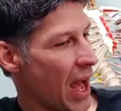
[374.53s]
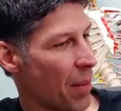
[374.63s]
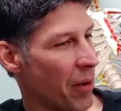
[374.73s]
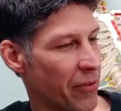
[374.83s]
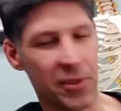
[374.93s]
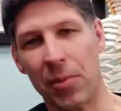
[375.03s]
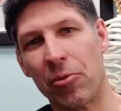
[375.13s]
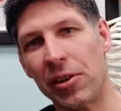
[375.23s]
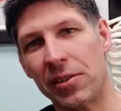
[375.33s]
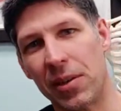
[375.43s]
Uh, but for
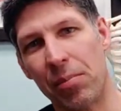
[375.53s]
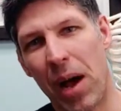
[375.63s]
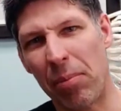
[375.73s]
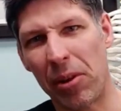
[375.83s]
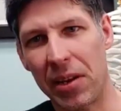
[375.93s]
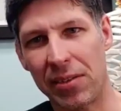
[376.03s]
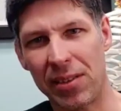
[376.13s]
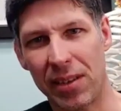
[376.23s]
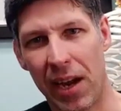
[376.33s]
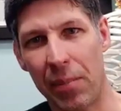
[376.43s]
some reason,
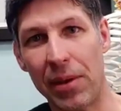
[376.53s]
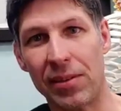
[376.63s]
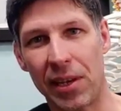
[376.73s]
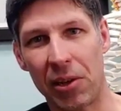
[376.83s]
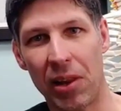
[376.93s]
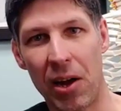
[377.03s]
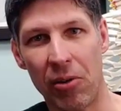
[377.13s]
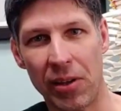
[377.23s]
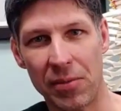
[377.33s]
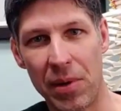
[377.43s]
Popliteus has kind of been singled
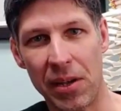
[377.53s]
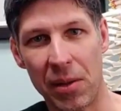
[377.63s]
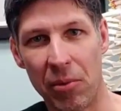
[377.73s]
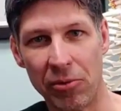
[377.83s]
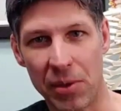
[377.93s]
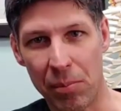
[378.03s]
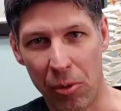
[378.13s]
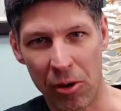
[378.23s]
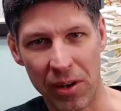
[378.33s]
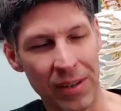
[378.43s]
out as being the most
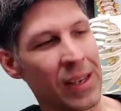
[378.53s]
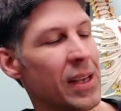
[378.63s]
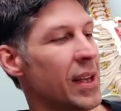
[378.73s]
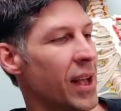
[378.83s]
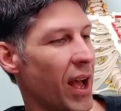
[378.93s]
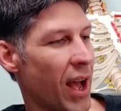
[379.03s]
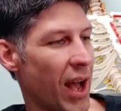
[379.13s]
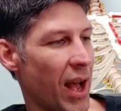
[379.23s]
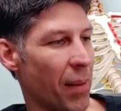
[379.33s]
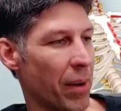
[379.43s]
important.
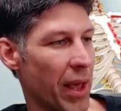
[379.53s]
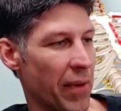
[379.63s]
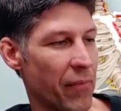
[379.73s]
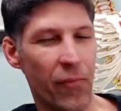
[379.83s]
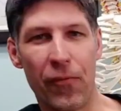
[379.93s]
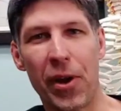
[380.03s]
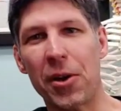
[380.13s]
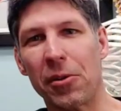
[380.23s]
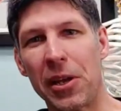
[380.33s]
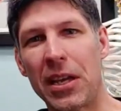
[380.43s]
Uh, but I'm
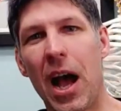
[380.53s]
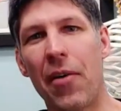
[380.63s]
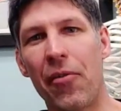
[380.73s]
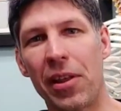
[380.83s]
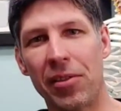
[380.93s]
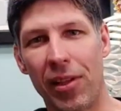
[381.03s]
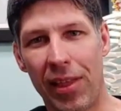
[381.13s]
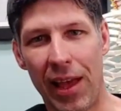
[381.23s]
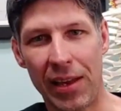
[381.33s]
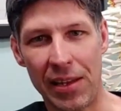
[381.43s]
fairly confident
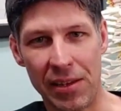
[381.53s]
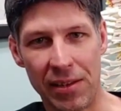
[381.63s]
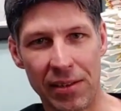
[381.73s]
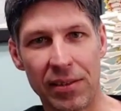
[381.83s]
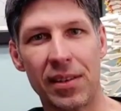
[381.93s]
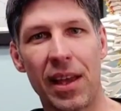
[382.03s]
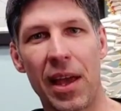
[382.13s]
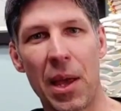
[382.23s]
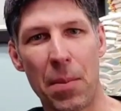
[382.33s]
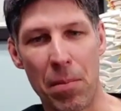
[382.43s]
that that is
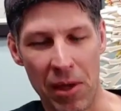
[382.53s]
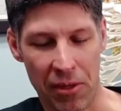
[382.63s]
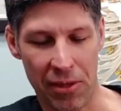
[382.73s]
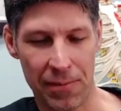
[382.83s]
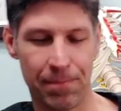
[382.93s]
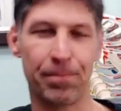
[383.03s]
a myth.